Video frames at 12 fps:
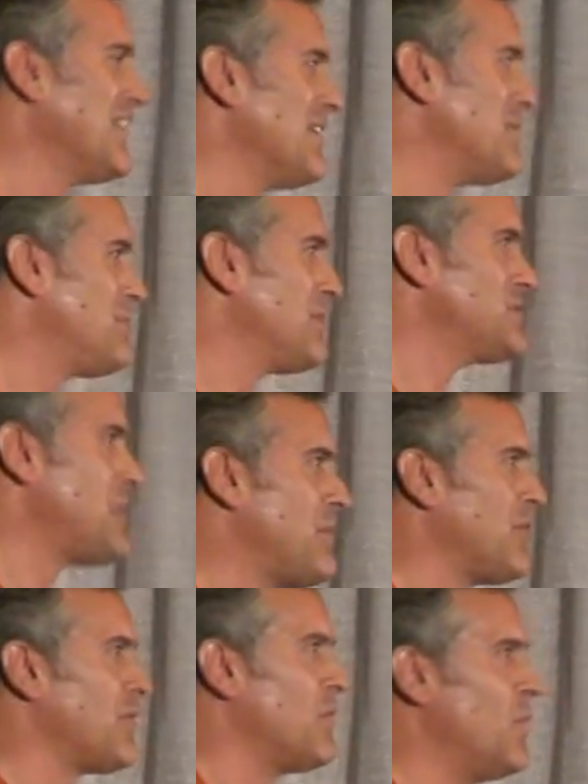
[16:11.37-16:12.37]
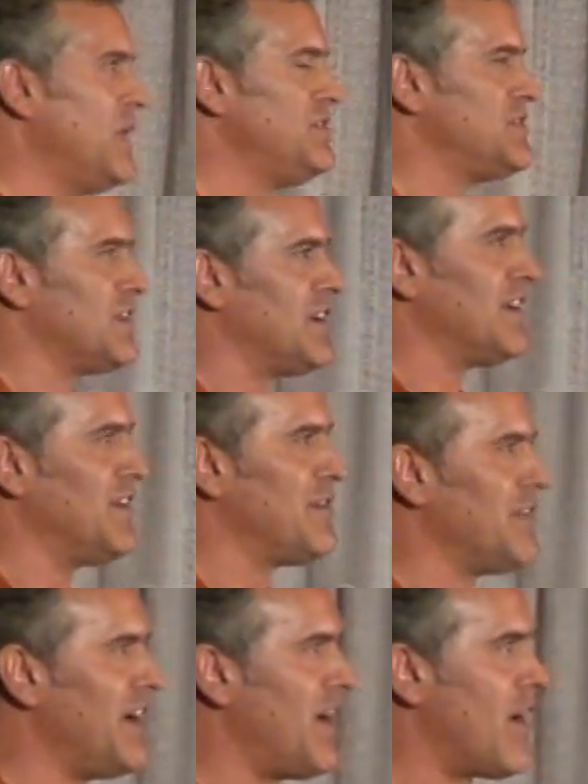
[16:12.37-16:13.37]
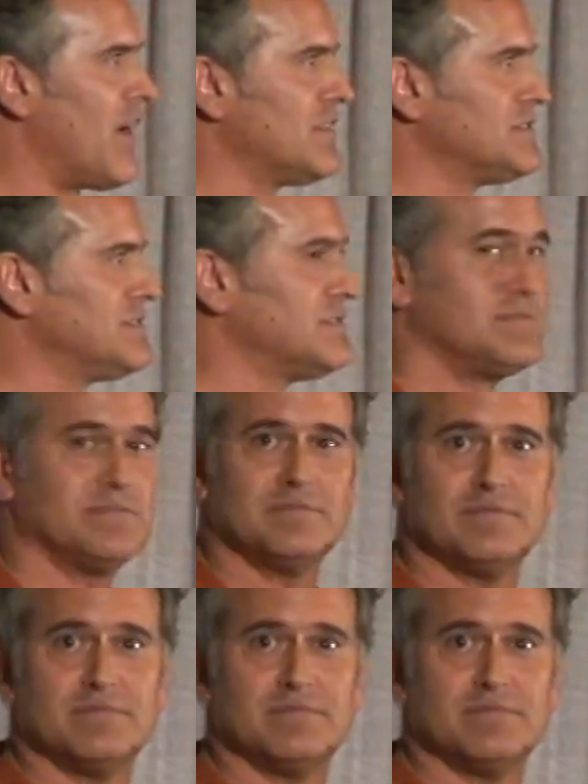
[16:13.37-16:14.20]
the, there's people from Windsor over here. Woo!